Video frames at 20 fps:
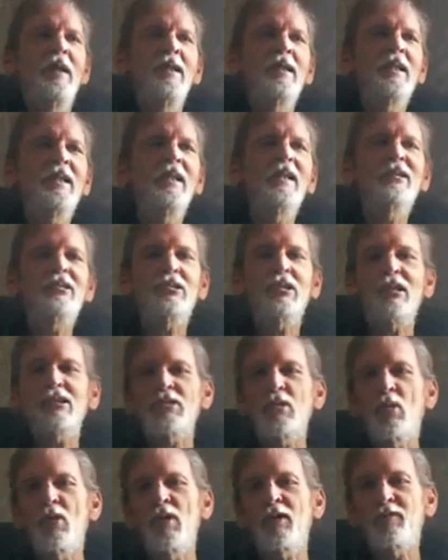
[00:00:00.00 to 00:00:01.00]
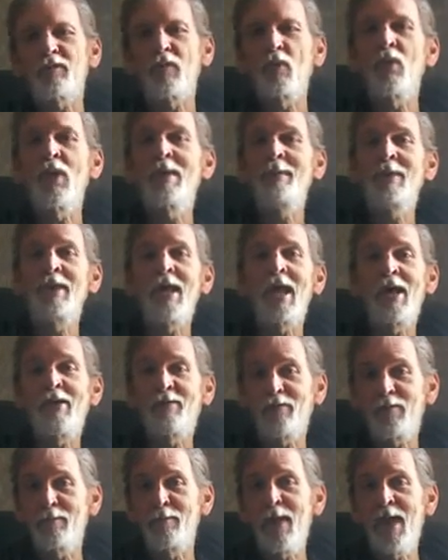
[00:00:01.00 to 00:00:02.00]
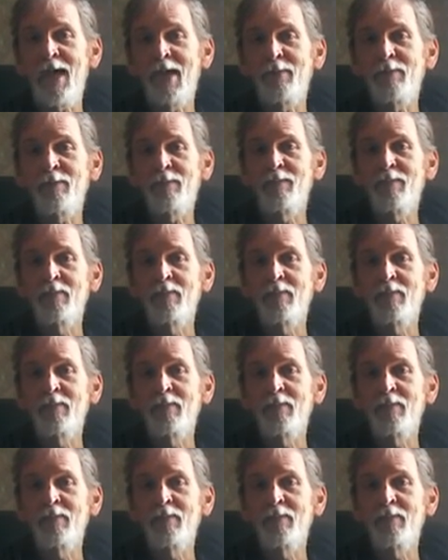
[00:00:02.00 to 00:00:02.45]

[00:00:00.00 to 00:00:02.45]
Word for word: Now these tricks will work for women and for men.